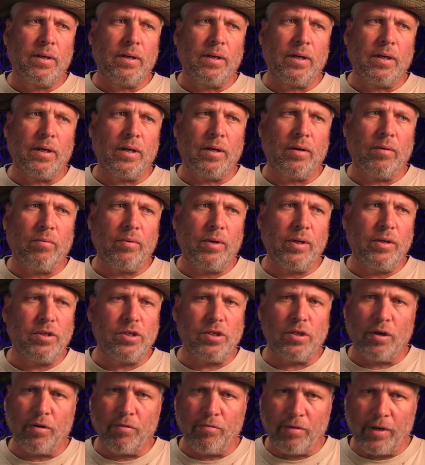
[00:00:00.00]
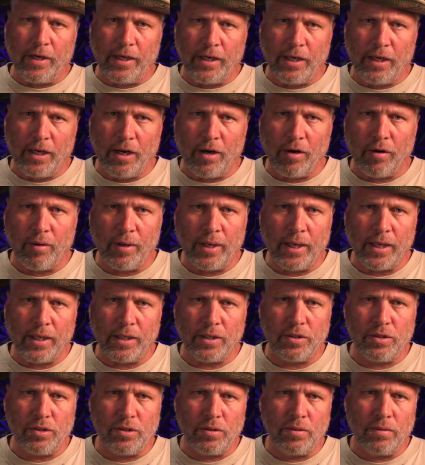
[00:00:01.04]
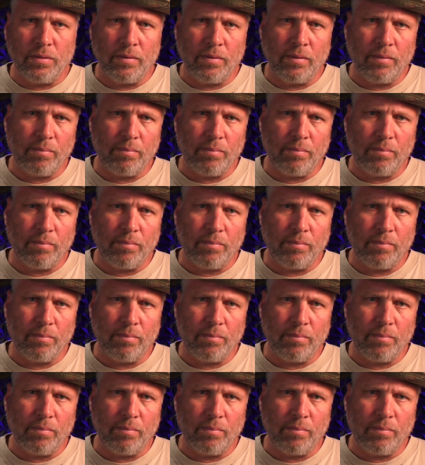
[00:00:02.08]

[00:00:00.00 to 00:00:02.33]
we'd start finding arrowheads,